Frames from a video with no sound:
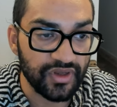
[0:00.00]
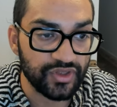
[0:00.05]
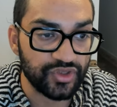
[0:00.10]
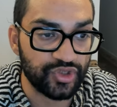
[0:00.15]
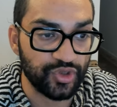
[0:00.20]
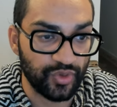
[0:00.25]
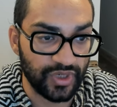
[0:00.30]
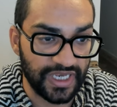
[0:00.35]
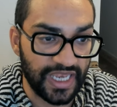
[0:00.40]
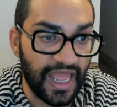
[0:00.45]

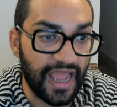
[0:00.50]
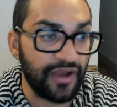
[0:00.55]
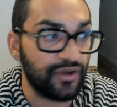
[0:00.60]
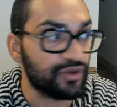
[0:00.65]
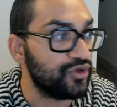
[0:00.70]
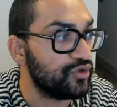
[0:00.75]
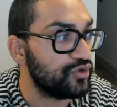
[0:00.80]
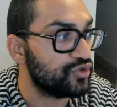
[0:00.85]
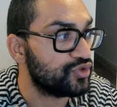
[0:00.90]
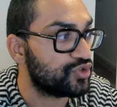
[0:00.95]
to allow
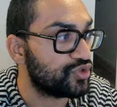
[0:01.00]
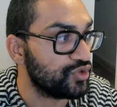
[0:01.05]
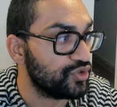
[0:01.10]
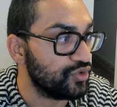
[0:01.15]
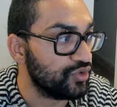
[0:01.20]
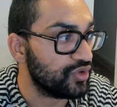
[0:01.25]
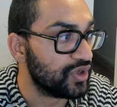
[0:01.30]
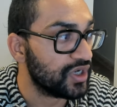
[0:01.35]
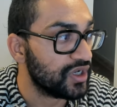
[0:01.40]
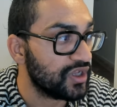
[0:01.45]
you
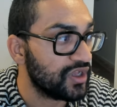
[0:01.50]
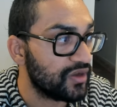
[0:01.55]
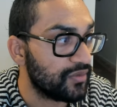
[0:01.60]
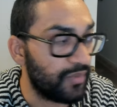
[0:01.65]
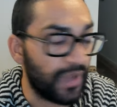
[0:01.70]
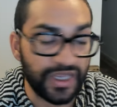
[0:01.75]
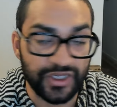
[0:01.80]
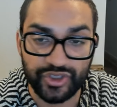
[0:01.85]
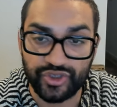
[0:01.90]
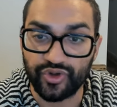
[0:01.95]
to
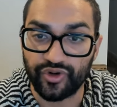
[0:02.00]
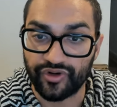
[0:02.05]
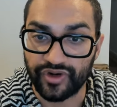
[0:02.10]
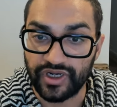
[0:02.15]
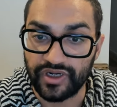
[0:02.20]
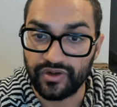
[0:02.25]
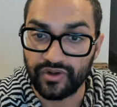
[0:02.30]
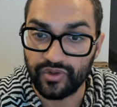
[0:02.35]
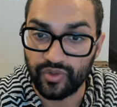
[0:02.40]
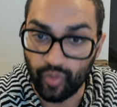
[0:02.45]
make sure it